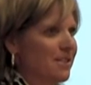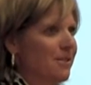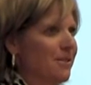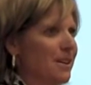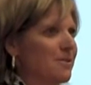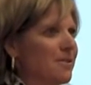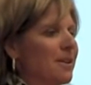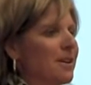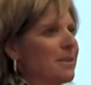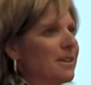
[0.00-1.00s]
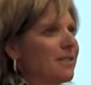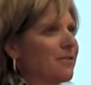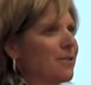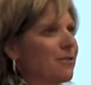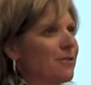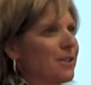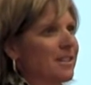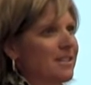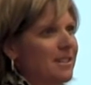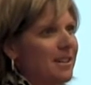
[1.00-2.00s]
So thanks for coming, and feel free
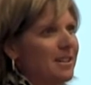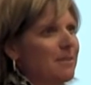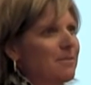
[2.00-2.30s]
to stand